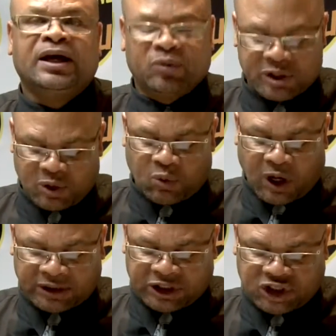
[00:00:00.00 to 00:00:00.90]
it was a
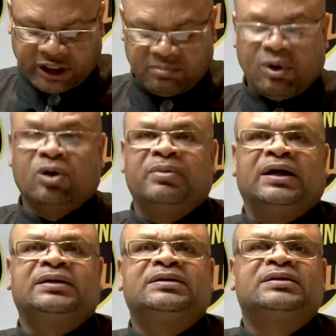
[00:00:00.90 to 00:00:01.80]
watershed
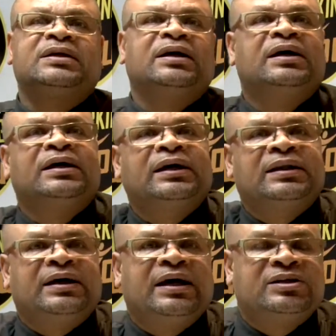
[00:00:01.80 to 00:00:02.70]
moment
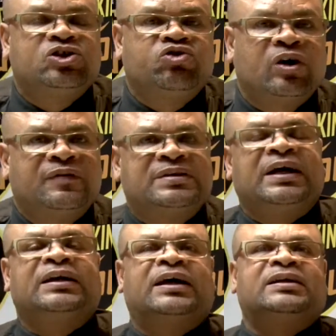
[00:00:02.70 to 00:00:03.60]
in the history of
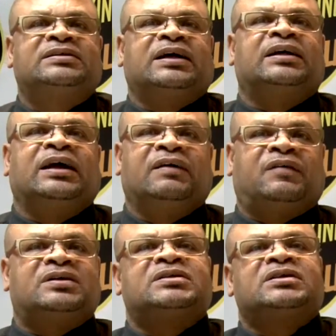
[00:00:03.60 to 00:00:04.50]
St. Kitts and
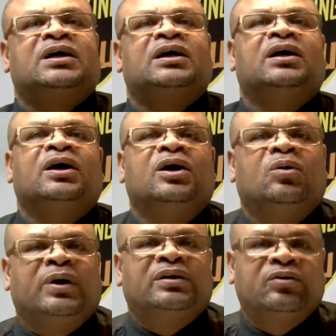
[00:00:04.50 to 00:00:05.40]
Nevis
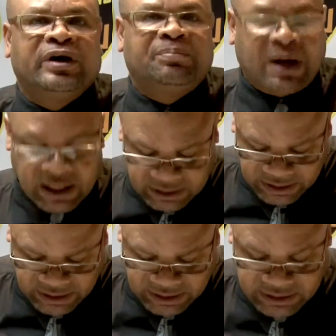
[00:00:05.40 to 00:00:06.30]
when three
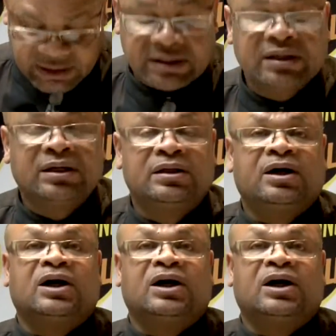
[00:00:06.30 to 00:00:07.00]
parties, the